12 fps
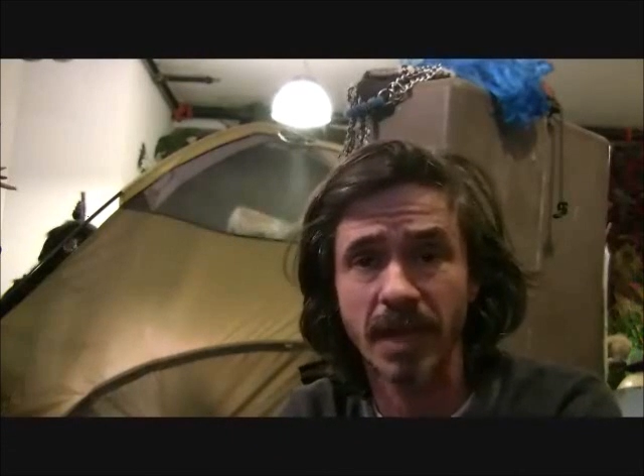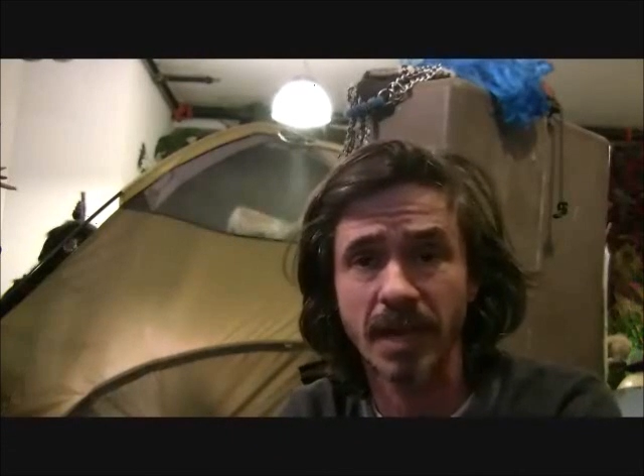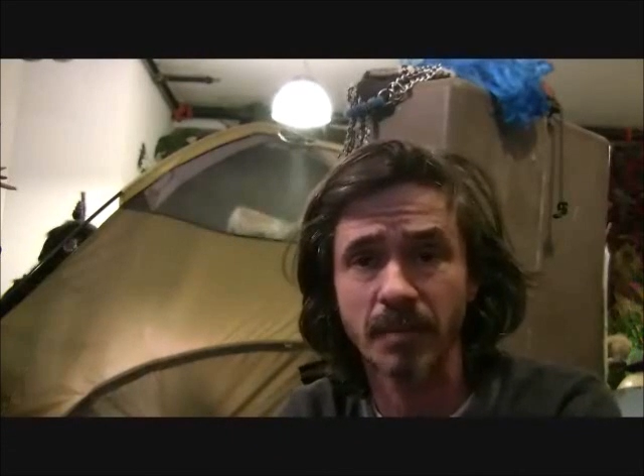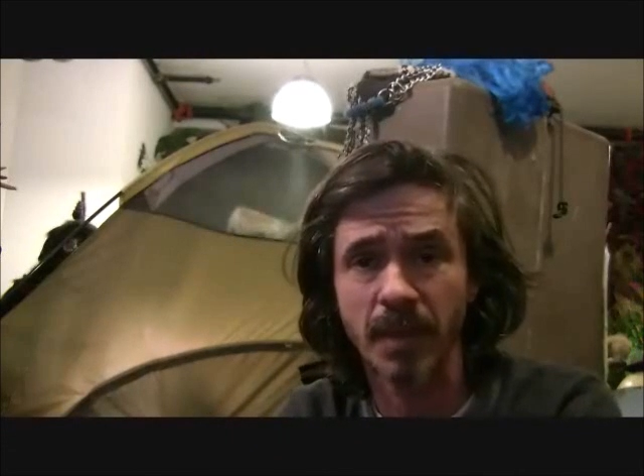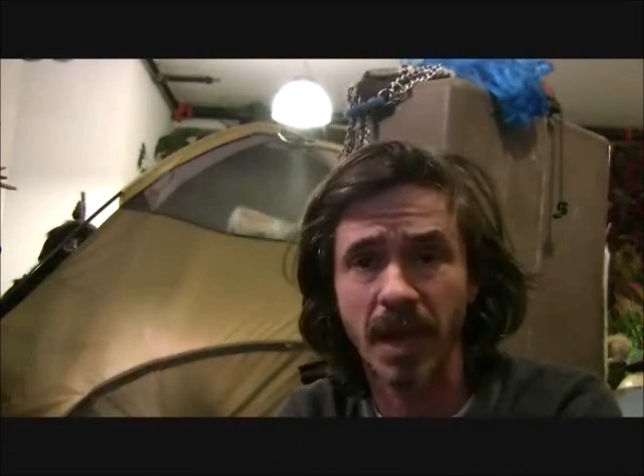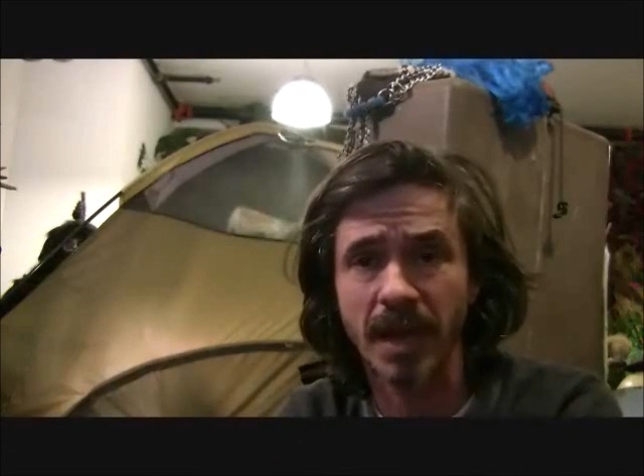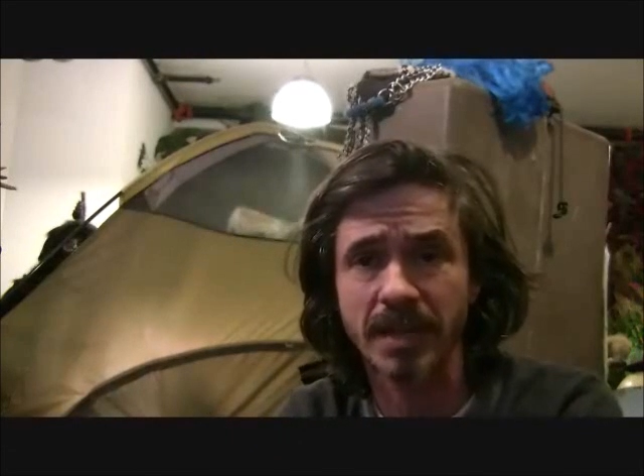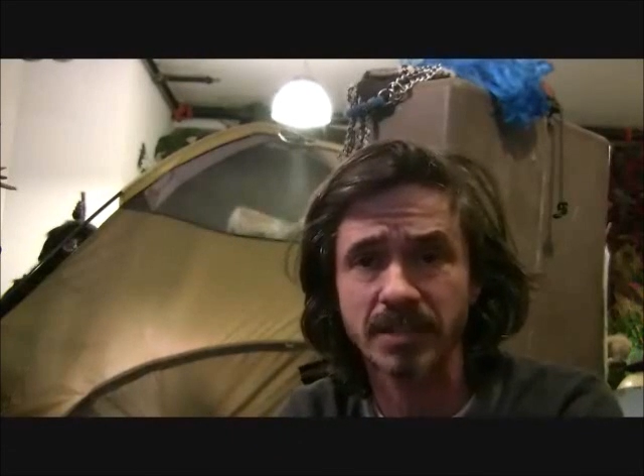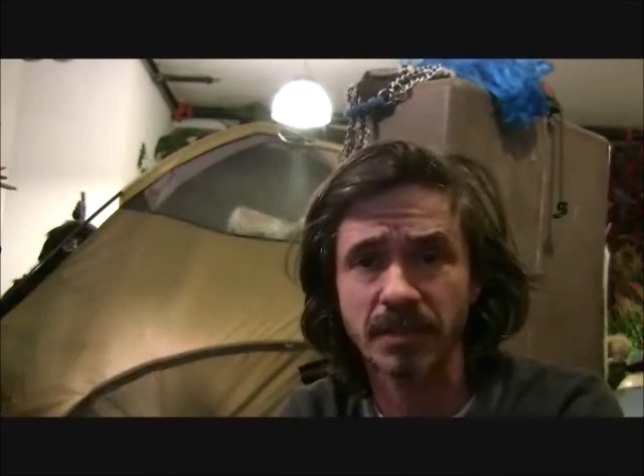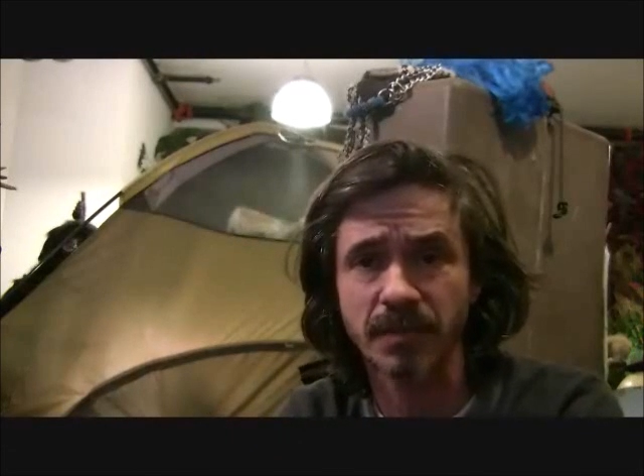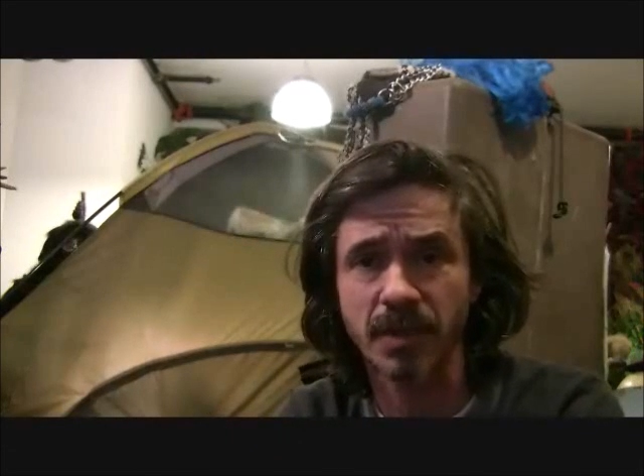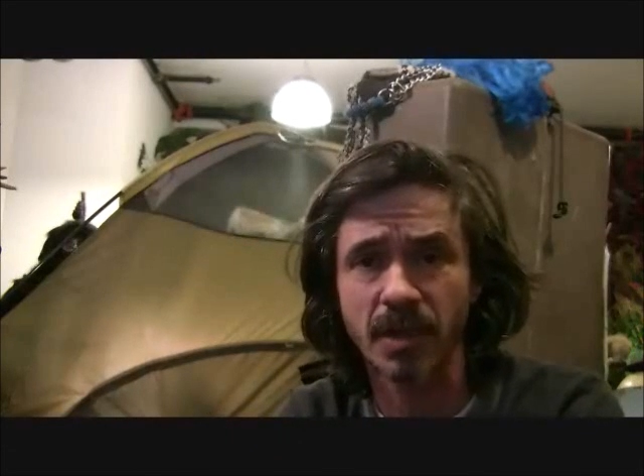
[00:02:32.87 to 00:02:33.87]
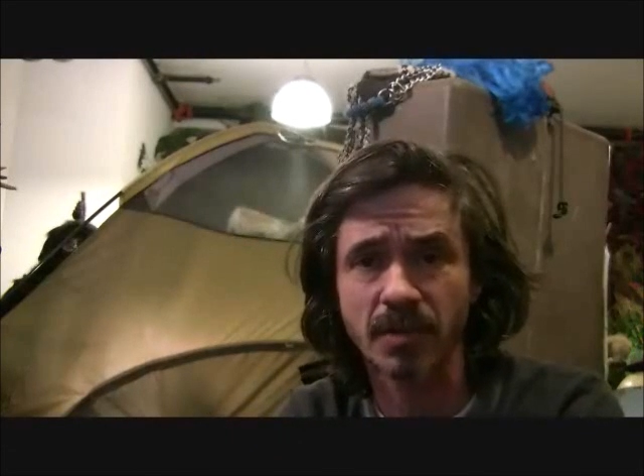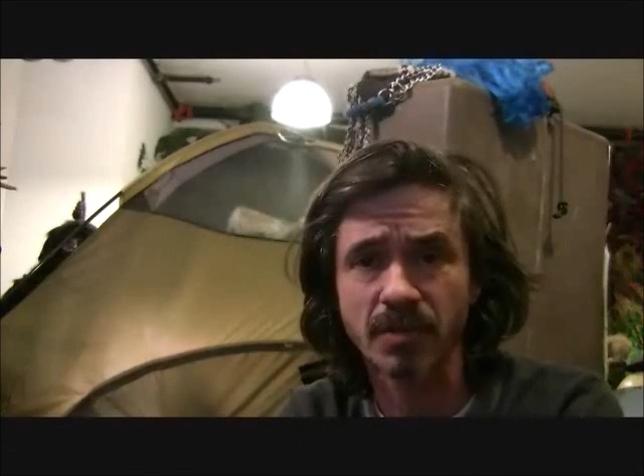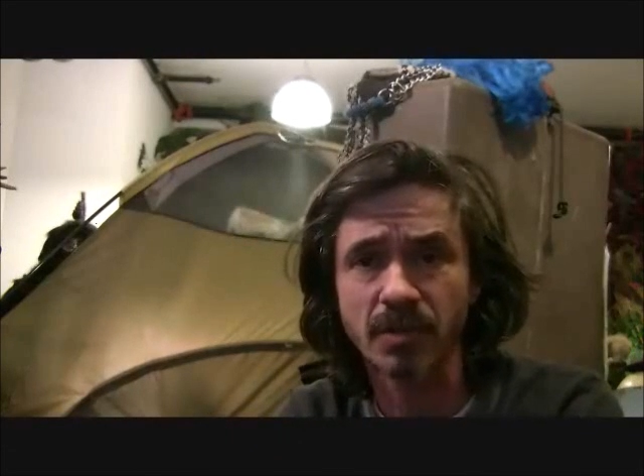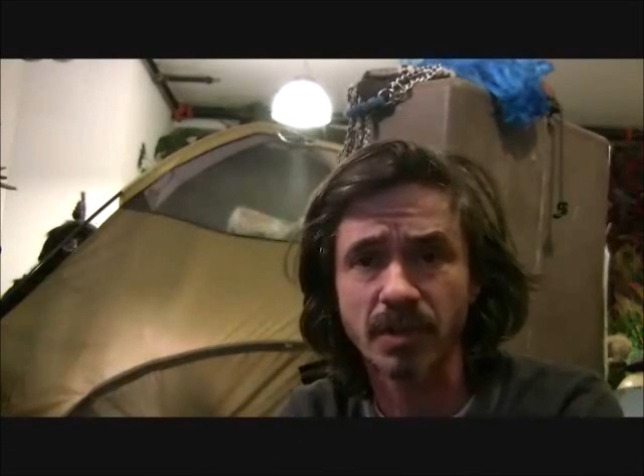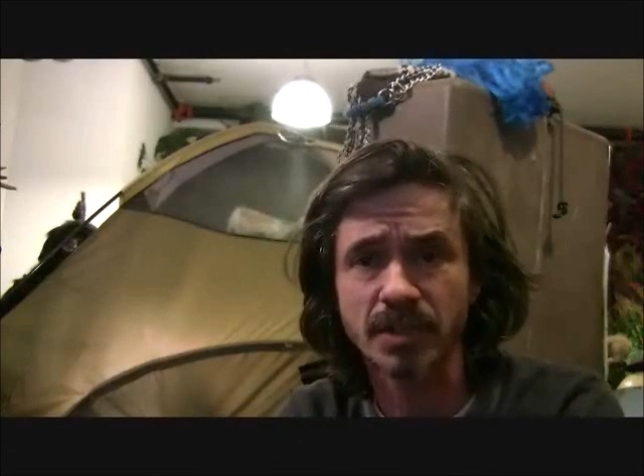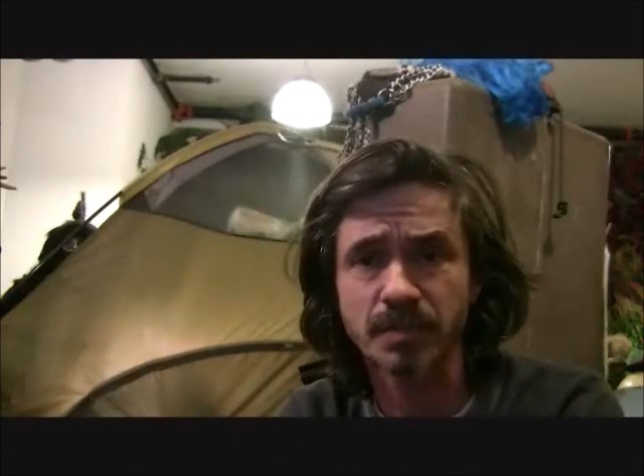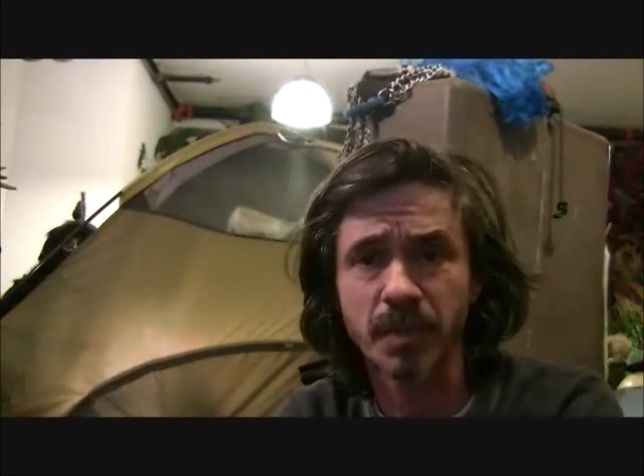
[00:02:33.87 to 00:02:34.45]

antibiotics if you're going to do this.